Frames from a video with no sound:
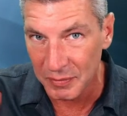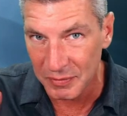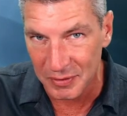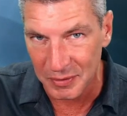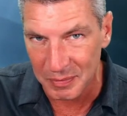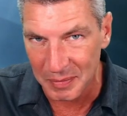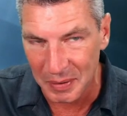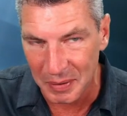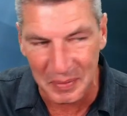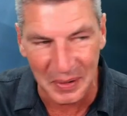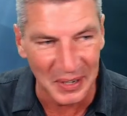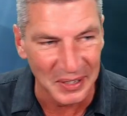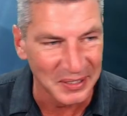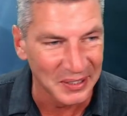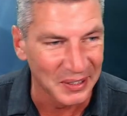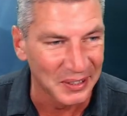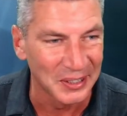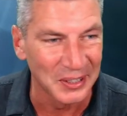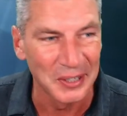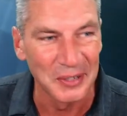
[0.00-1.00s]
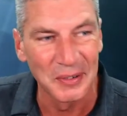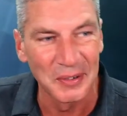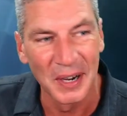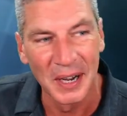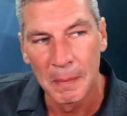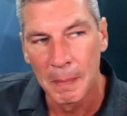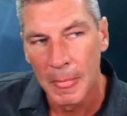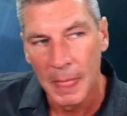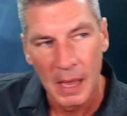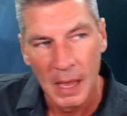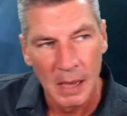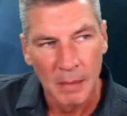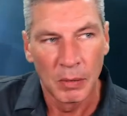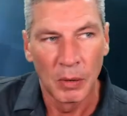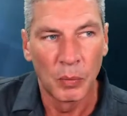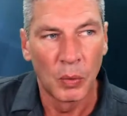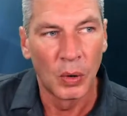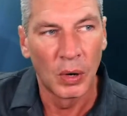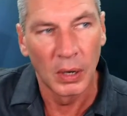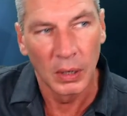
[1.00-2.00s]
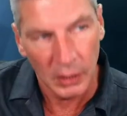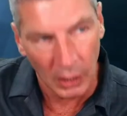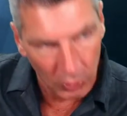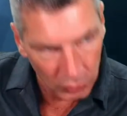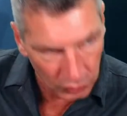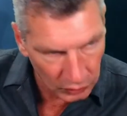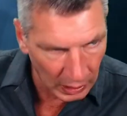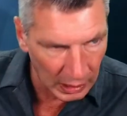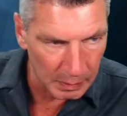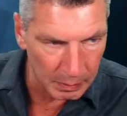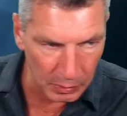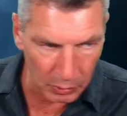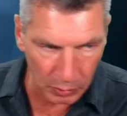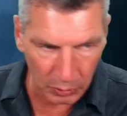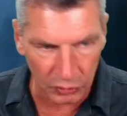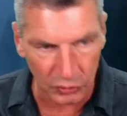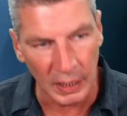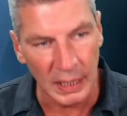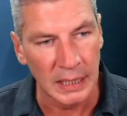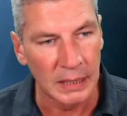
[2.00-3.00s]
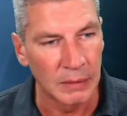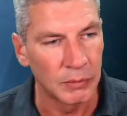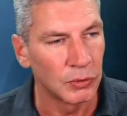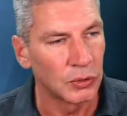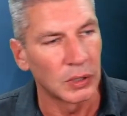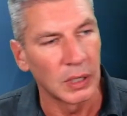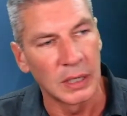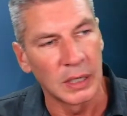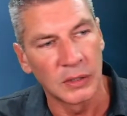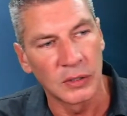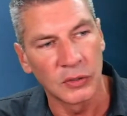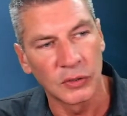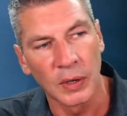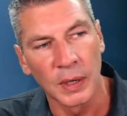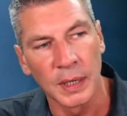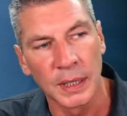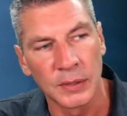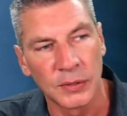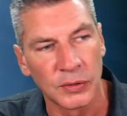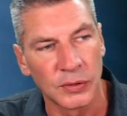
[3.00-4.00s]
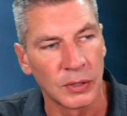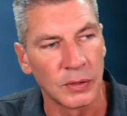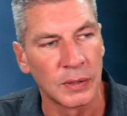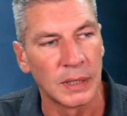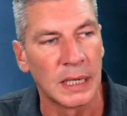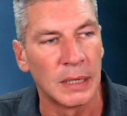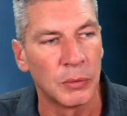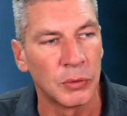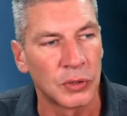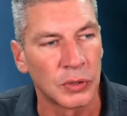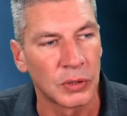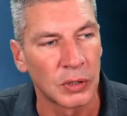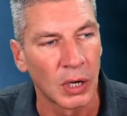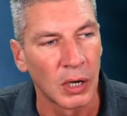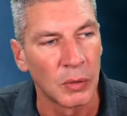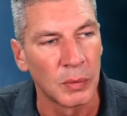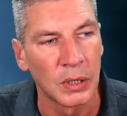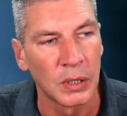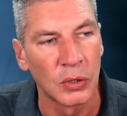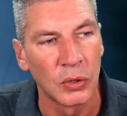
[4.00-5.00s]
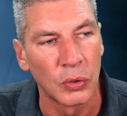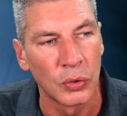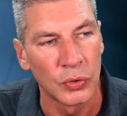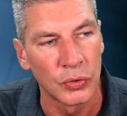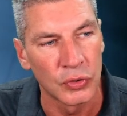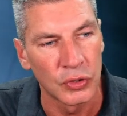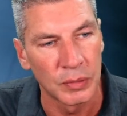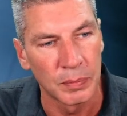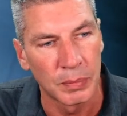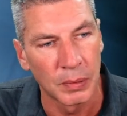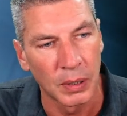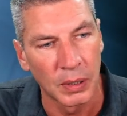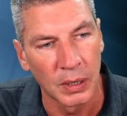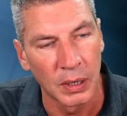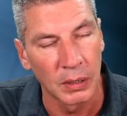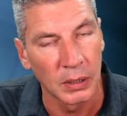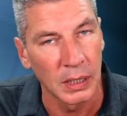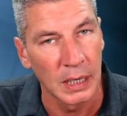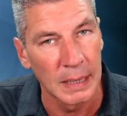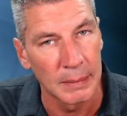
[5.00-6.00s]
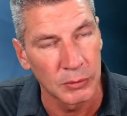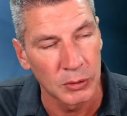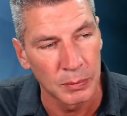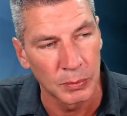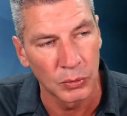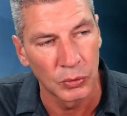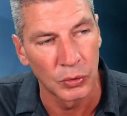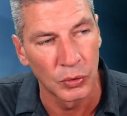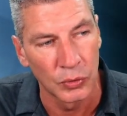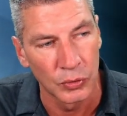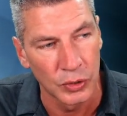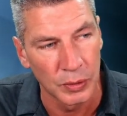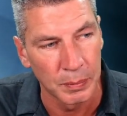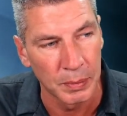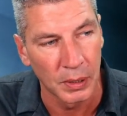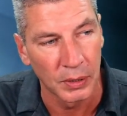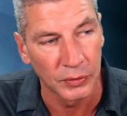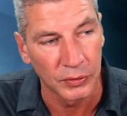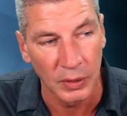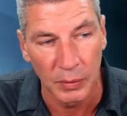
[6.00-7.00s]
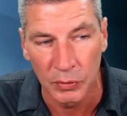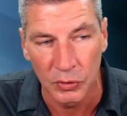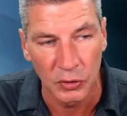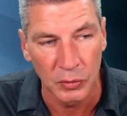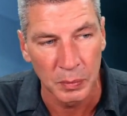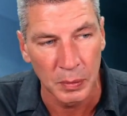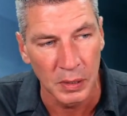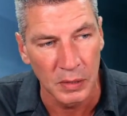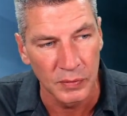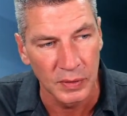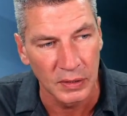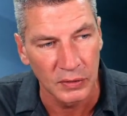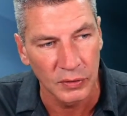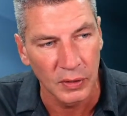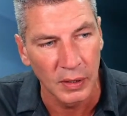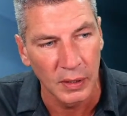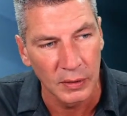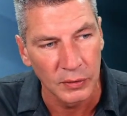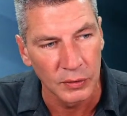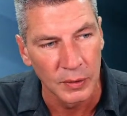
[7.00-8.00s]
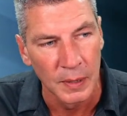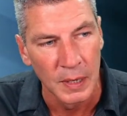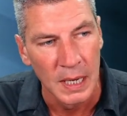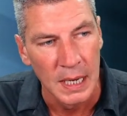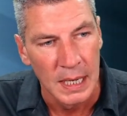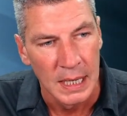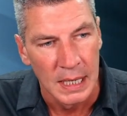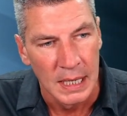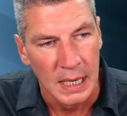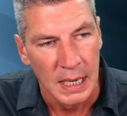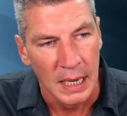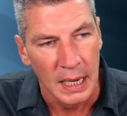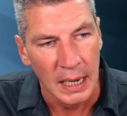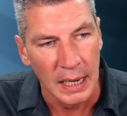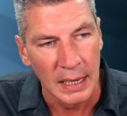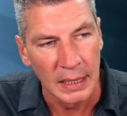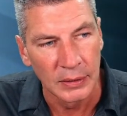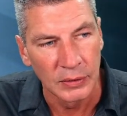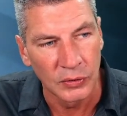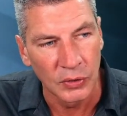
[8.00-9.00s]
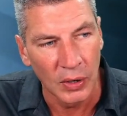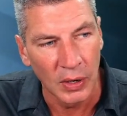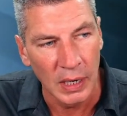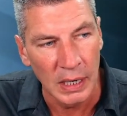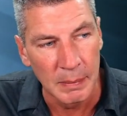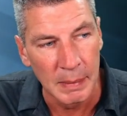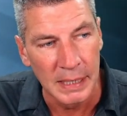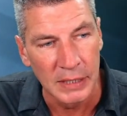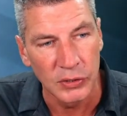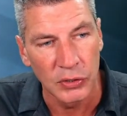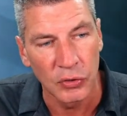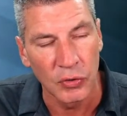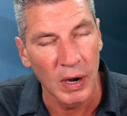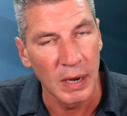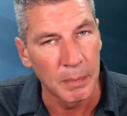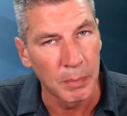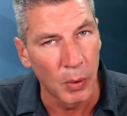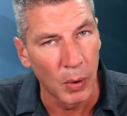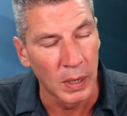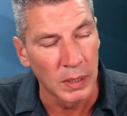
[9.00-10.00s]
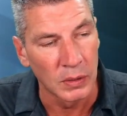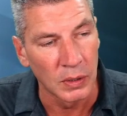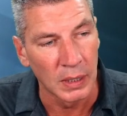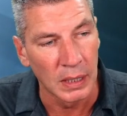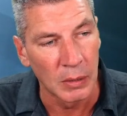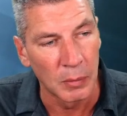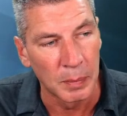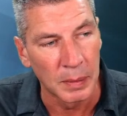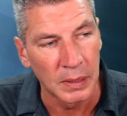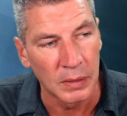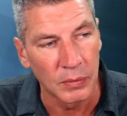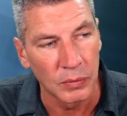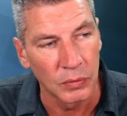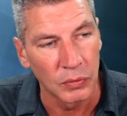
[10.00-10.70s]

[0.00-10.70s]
from memory as I do, right? But what Ghost Cowboy was saying he decided to do here was to go with a collapsible laundry basket, which is perfect size. And he makes a great point that it would be